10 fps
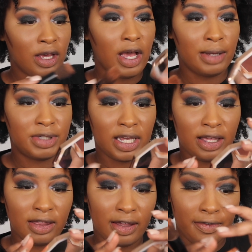I'm
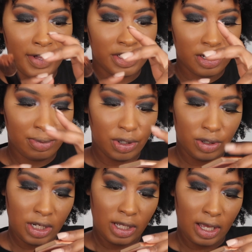taking the Fenty
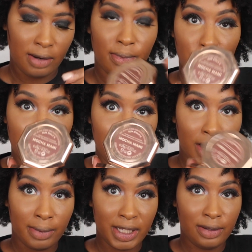Beauty in Mocha
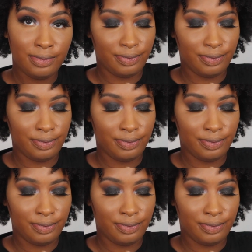Mommy.